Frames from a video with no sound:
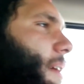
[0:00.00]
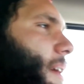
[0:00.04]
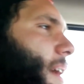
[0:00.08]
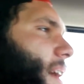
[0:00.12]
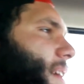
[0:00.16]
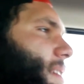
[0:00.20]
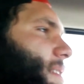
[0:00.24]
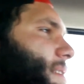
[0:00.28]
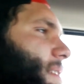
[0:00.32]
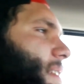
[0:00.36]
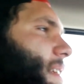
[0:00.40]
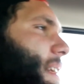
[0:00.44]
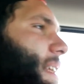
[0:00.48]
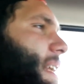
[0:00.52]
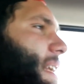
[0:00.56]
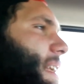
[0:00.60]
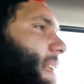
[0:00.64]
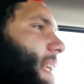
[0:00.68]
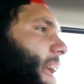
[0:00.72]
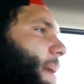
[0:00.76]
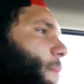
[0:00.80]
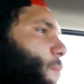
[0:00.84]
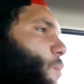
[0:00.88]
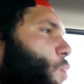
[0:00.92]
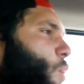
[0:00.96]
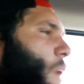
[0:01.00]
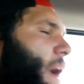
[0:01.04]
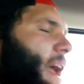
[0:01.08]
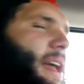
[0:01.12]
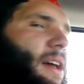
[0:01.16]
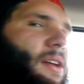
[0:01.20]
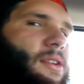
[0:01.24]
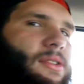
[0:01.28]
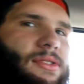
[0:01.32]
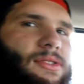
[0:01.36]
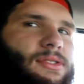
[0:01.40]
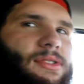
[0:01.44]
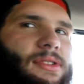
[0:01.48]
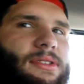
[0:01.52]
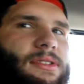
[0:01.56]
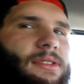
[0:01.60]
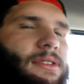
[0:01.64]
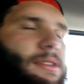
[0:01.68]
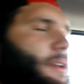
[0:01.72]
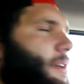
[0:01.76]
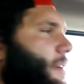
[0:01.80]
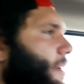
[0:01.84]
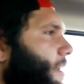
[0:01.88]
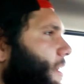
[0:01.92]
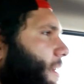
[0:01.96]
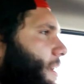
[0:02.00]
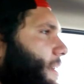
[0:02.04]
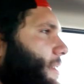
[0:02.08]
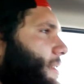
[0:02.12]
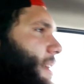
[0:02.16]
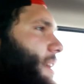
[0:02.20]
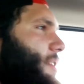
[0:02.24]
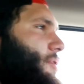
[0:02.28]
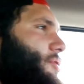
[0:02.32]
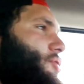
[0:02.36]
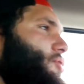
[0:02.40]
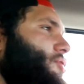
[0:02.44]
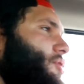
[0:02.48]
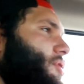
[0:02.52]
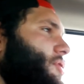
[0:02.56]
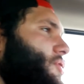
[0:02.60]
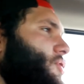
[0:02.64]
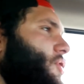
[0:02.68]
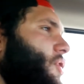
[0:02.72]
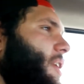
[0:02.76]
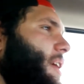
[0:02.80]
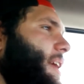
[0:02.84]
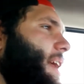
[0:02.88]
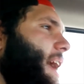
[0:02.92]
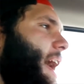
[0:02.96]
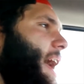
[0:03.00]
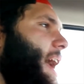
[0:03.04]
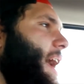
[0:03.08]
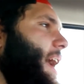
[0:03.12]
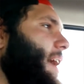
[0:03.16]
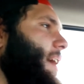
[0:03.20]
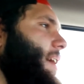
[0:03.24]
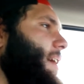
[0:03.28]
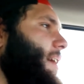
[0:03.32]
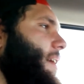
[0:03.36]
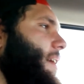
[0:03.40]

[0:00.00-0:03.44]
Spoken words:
a city named Wales? Did you just look at